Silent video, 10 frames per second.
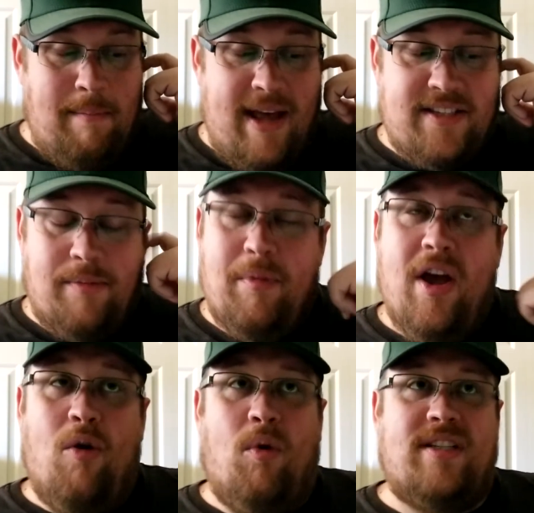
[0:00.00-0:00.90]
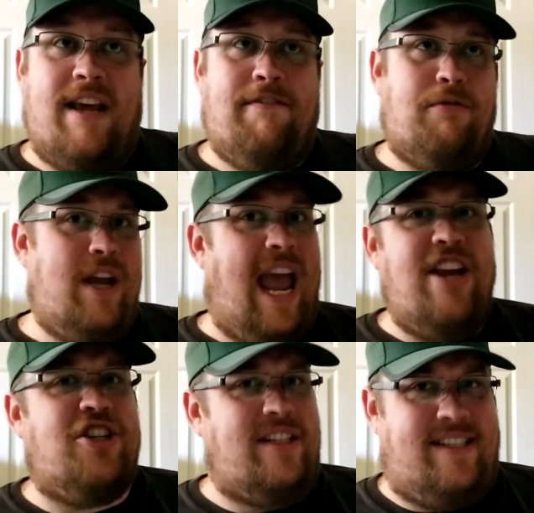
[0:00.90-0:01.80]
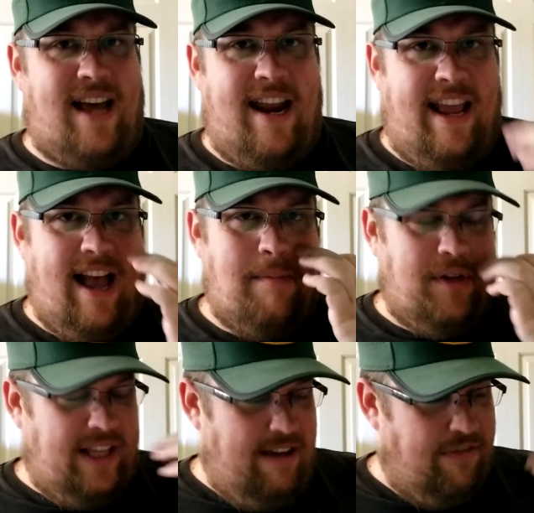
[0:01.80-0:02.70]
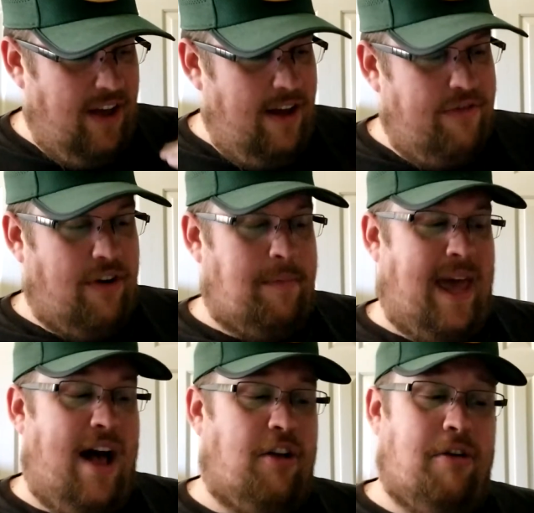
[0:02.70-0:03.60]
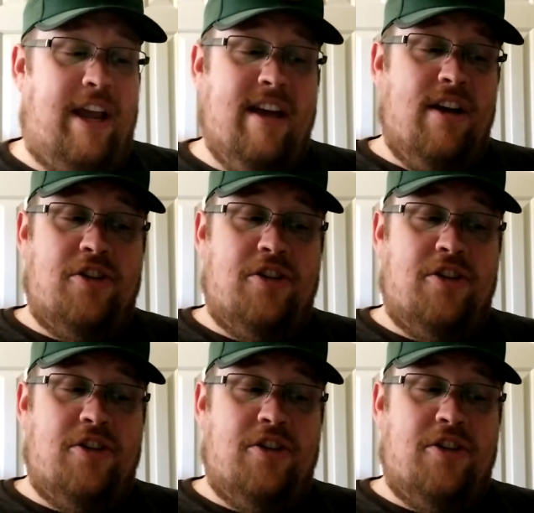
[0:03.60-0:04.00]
Messam was a free agent signing, I believe, from Calgary.